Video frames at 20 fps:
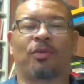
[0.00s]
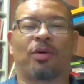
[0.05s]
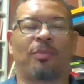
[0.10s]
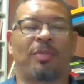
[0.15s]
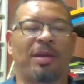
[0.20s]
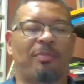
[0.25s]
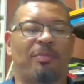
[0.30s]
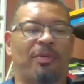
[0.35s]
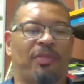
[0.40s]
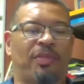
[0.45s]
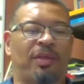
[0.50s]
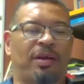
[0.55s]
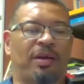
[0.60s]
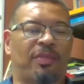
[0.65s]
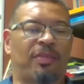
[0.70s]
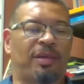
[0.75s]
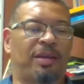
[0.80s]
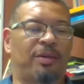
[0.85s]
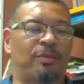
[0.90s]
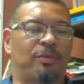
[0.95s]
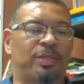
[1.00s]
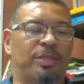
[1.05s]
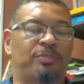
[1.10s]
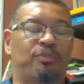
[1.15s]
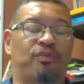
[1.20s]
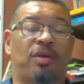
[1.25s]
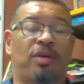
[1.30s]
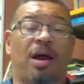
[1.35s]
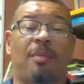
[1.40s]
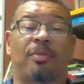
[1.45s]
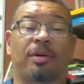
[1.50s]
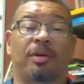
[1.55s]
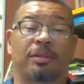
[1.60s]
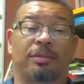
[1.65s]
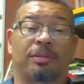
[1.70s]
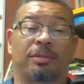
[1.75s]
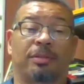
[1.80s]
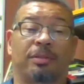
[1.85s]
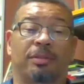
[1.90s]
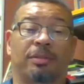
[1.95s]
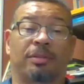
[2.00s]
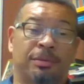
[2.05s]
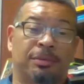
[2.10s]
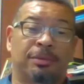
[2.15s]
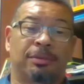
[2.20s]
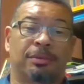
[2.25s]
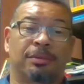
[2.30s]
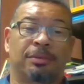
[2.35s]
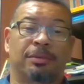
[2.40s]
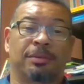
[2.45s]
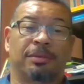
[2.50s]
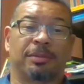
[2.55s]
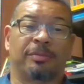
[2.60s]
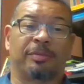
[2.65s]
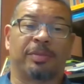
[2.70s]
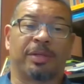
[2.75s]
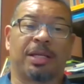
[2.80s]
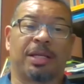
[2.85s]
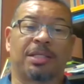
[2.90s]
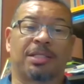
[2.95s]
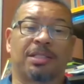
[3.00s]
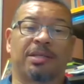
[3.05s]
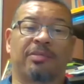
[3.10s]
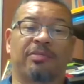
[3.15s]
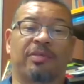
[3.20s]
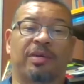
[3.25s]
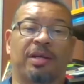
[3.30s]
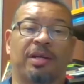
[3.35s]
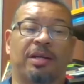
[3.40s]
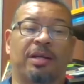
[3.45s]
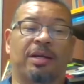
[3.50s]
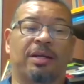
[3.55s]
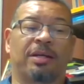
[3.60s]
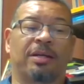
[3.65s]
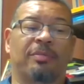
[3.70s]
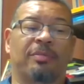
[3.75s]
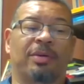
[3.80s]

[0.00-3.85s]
People thought that it was proper because of a